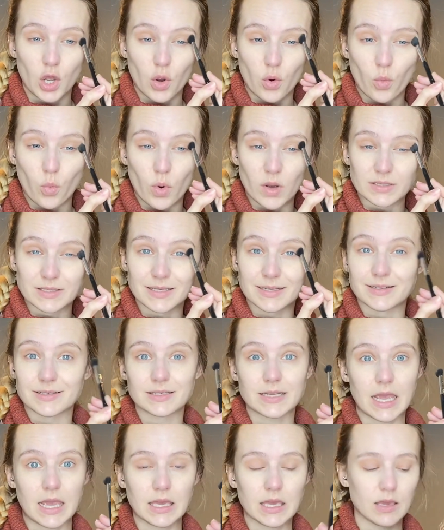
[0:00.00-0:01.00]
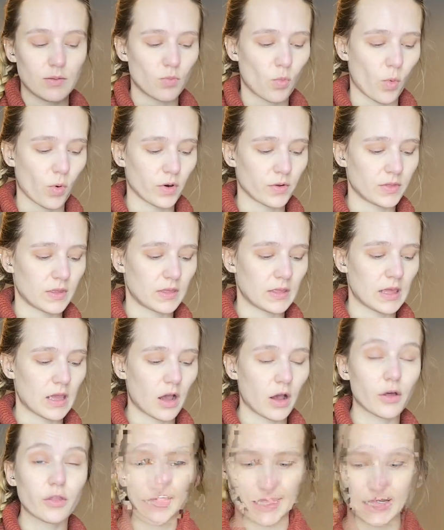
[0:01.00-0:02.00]
wasn't taking more than the
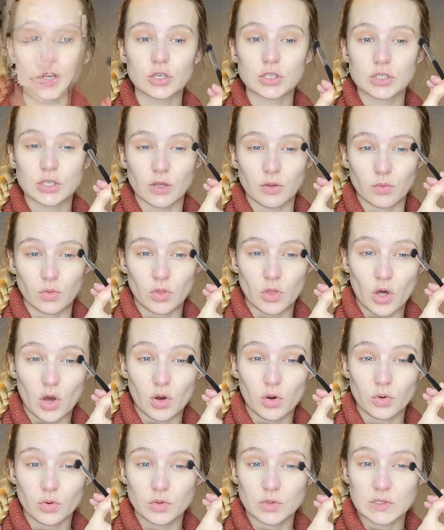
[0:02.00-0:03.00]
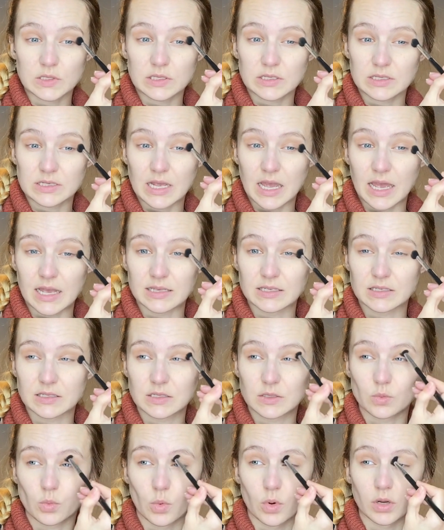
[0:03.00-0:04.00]
other. So those
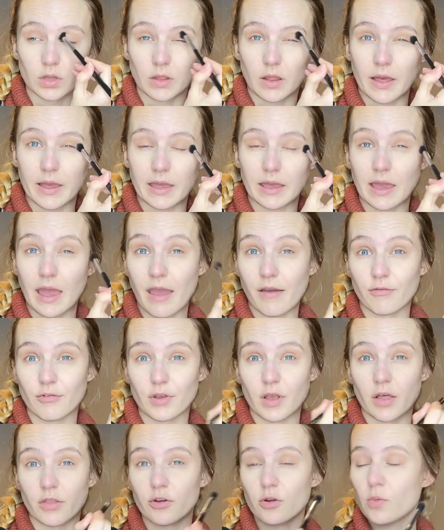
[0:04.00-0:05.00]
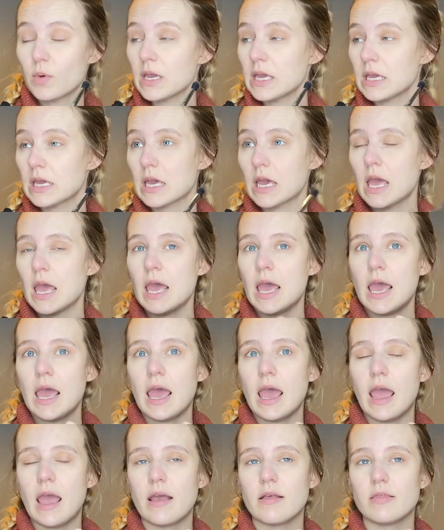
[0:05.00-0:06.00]
tests were like every other week.
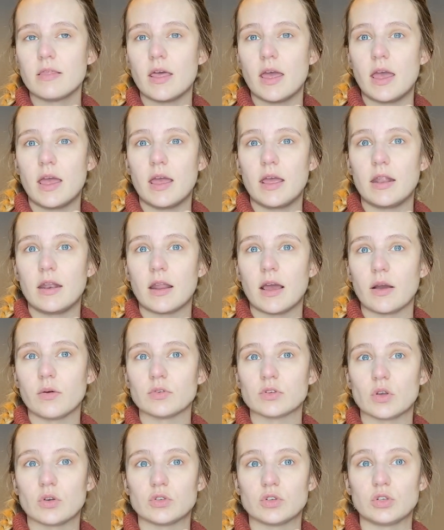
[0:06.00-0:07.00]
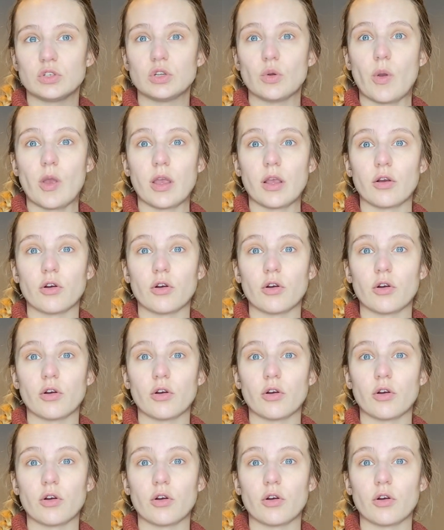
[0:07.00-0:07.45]
And then I was also doing